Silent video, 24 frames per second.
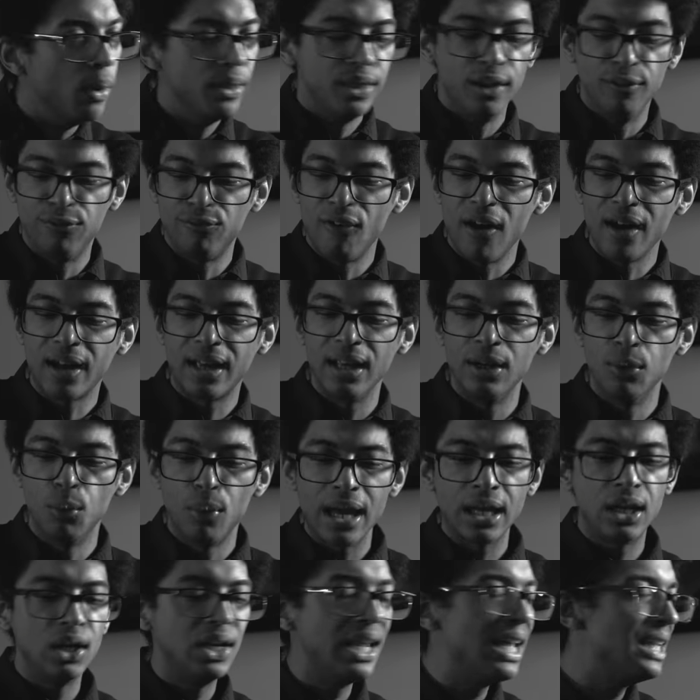when the fucking
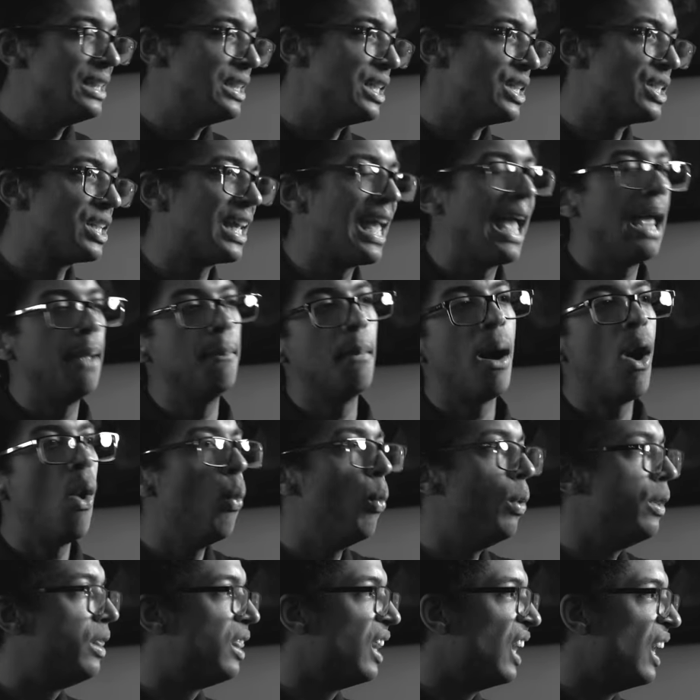regulators came out
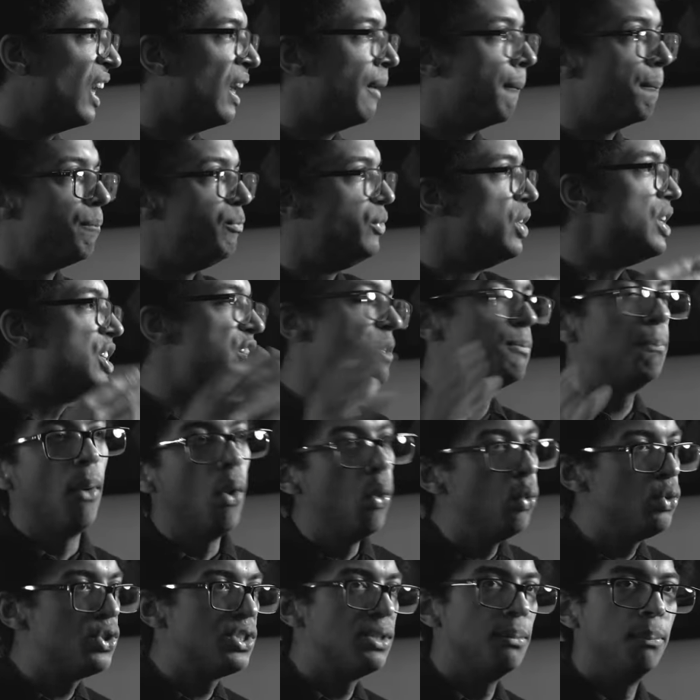with the
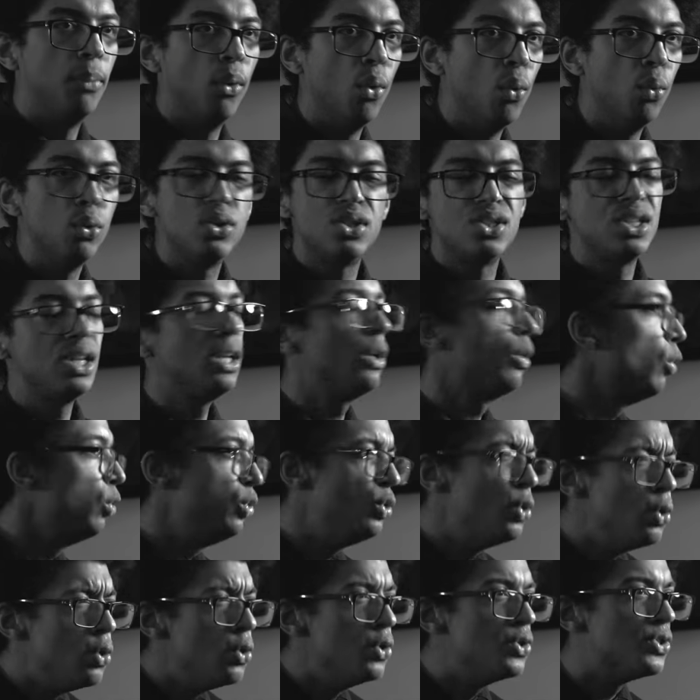disposable
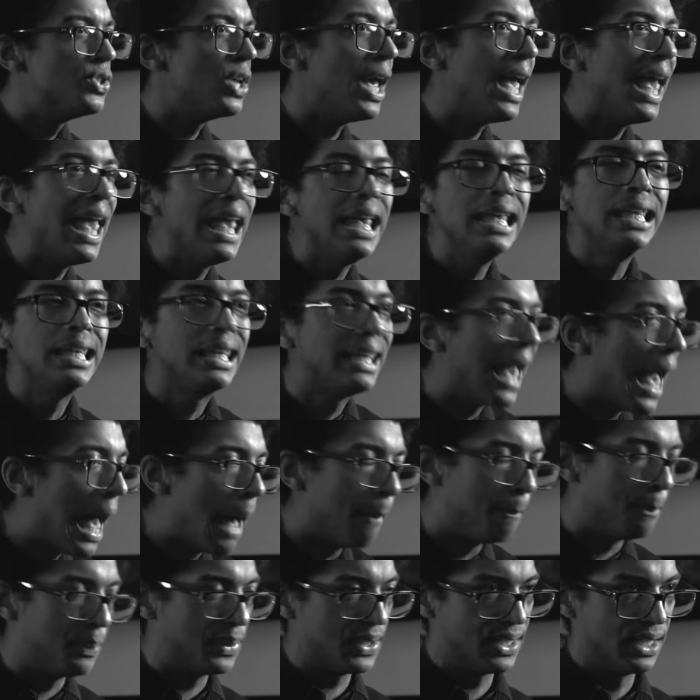single-use ink
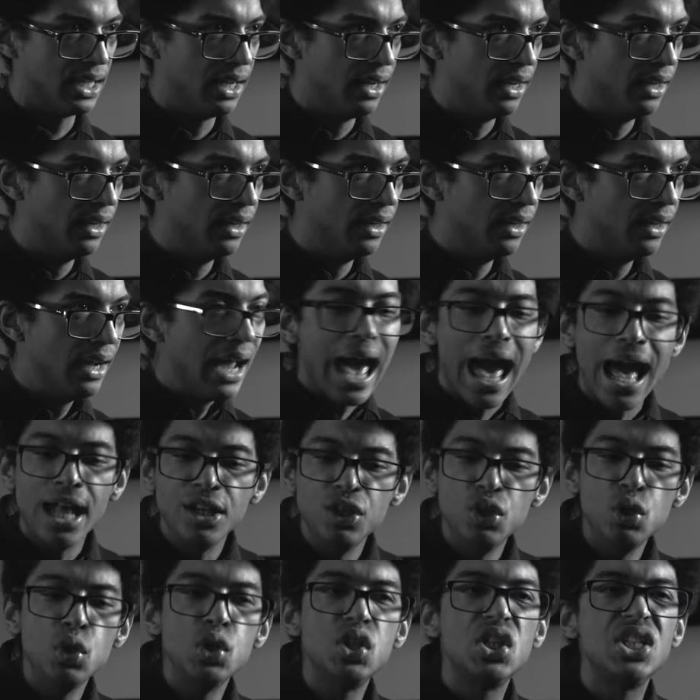caps,
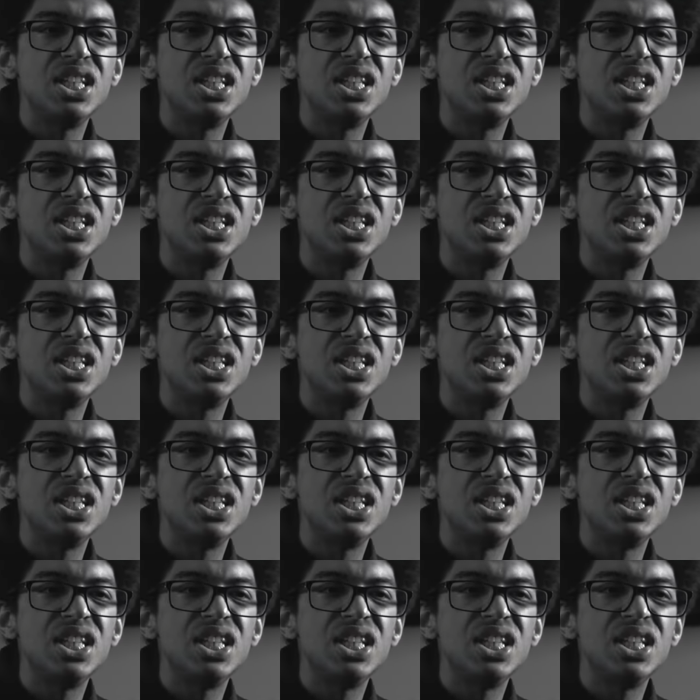and you